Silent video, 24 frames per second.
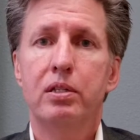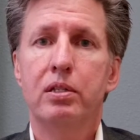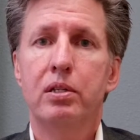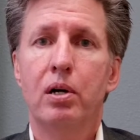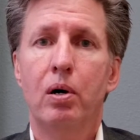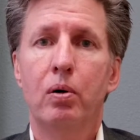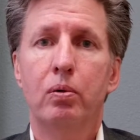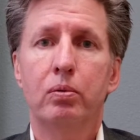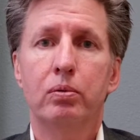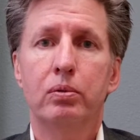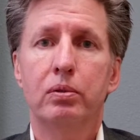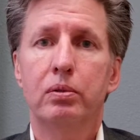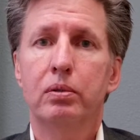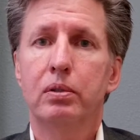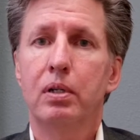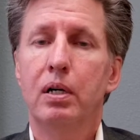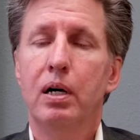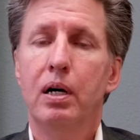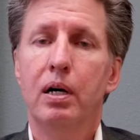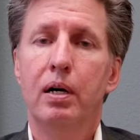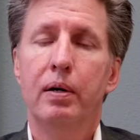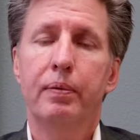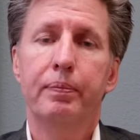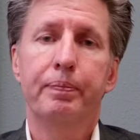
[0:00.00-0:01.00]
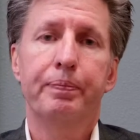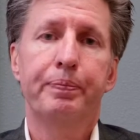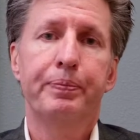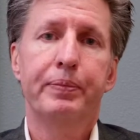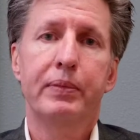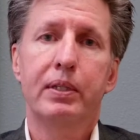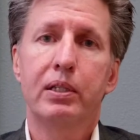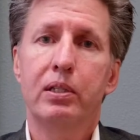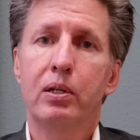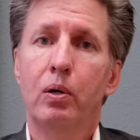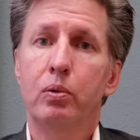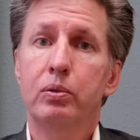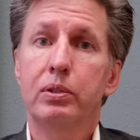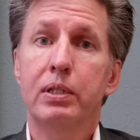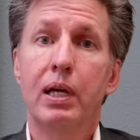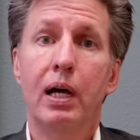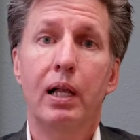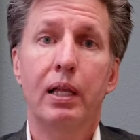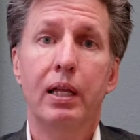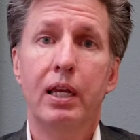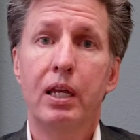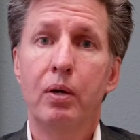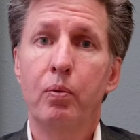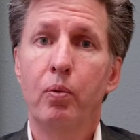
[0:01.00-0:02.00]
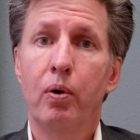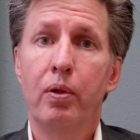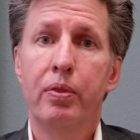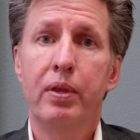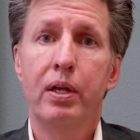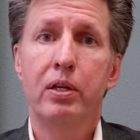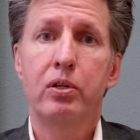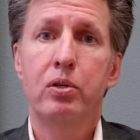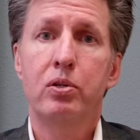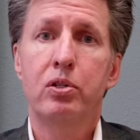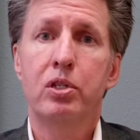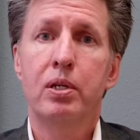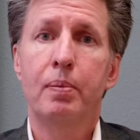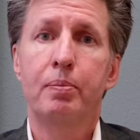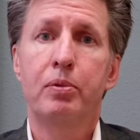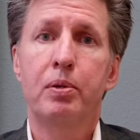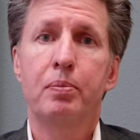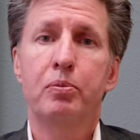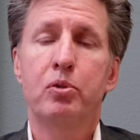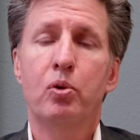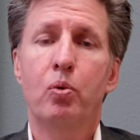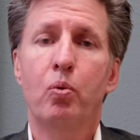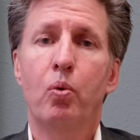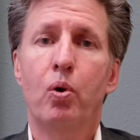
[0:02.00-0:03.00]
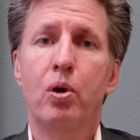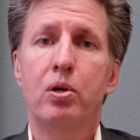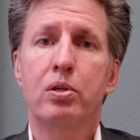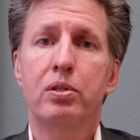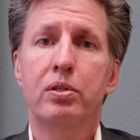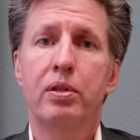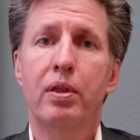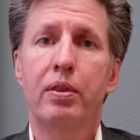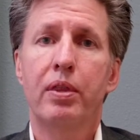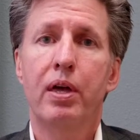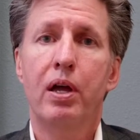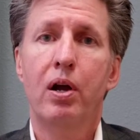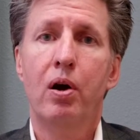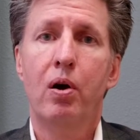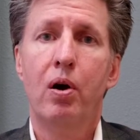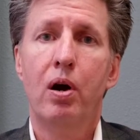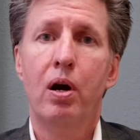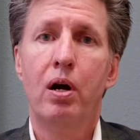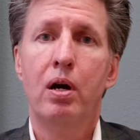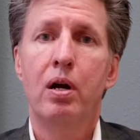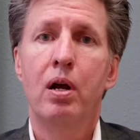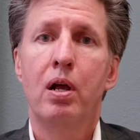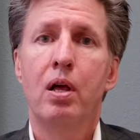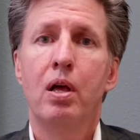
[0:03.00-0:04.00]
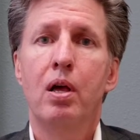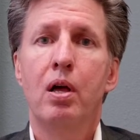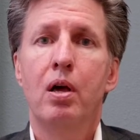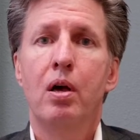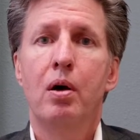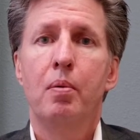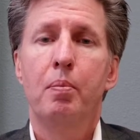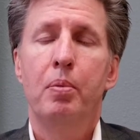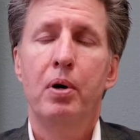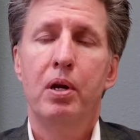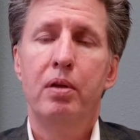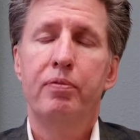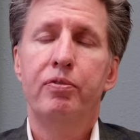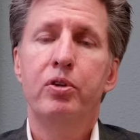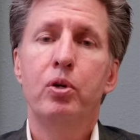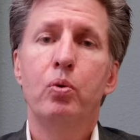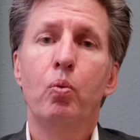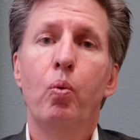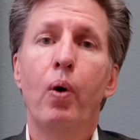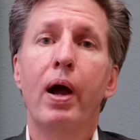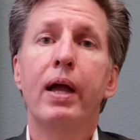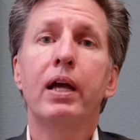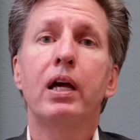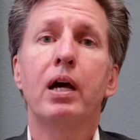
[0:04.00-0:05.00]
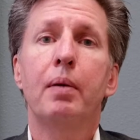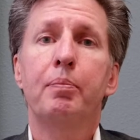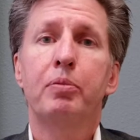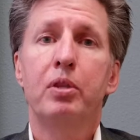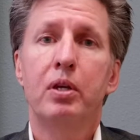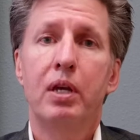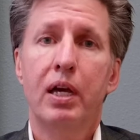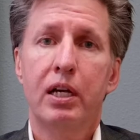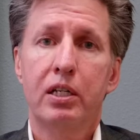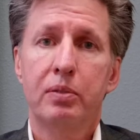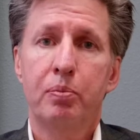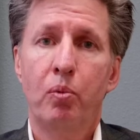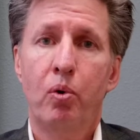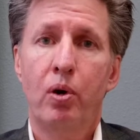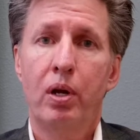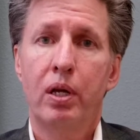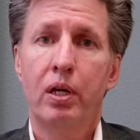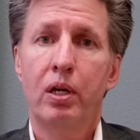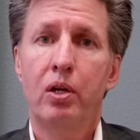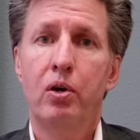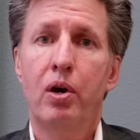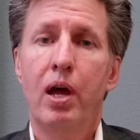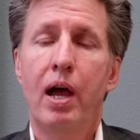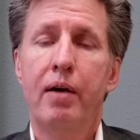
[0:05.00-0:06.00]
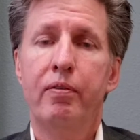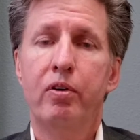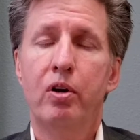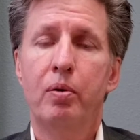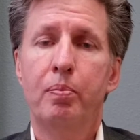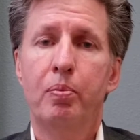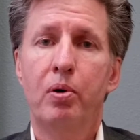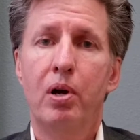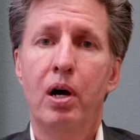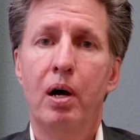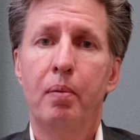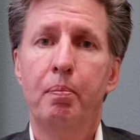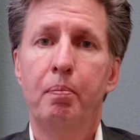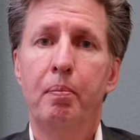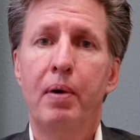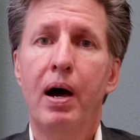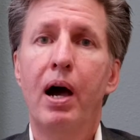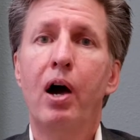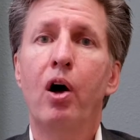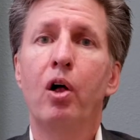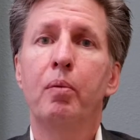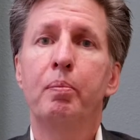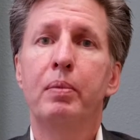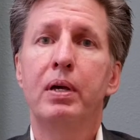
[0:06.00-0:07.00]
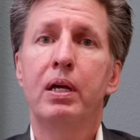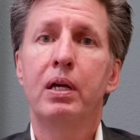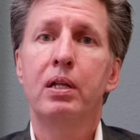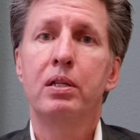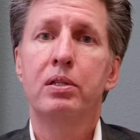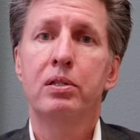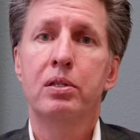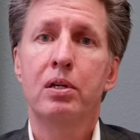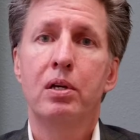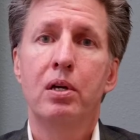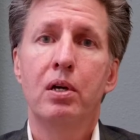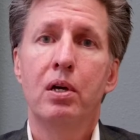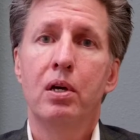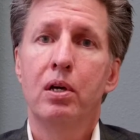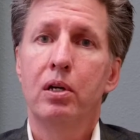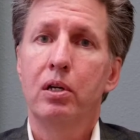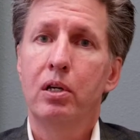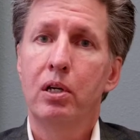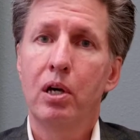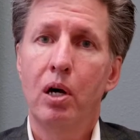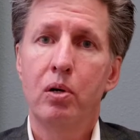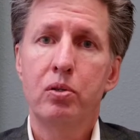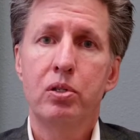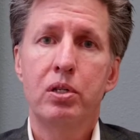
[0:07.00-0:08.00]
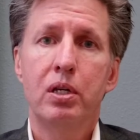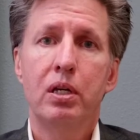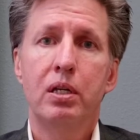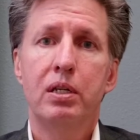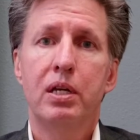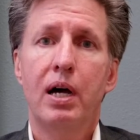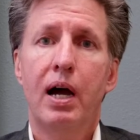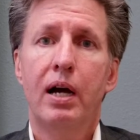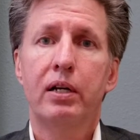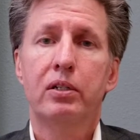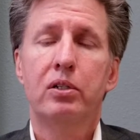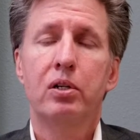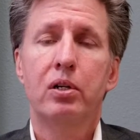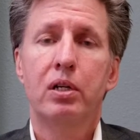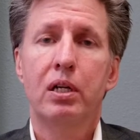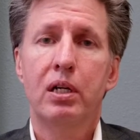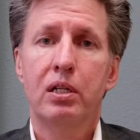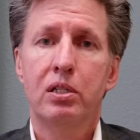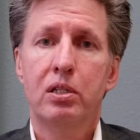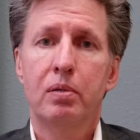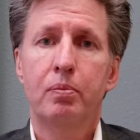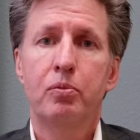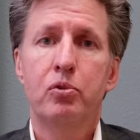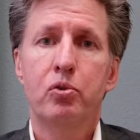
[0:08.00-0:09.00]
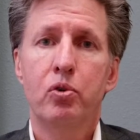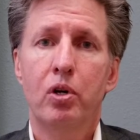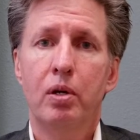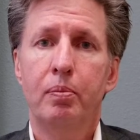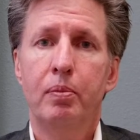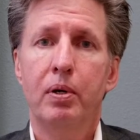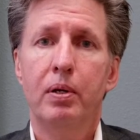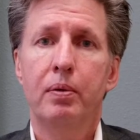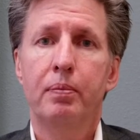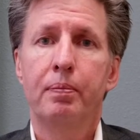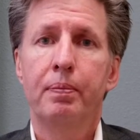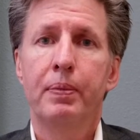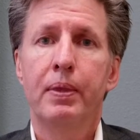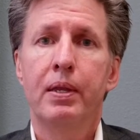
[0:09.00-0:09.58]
Don't tell anyone that your symptoms are worse than they are. But if you wake up the next morning and you're having a problem, by all means, go see a doctor, get some treatment.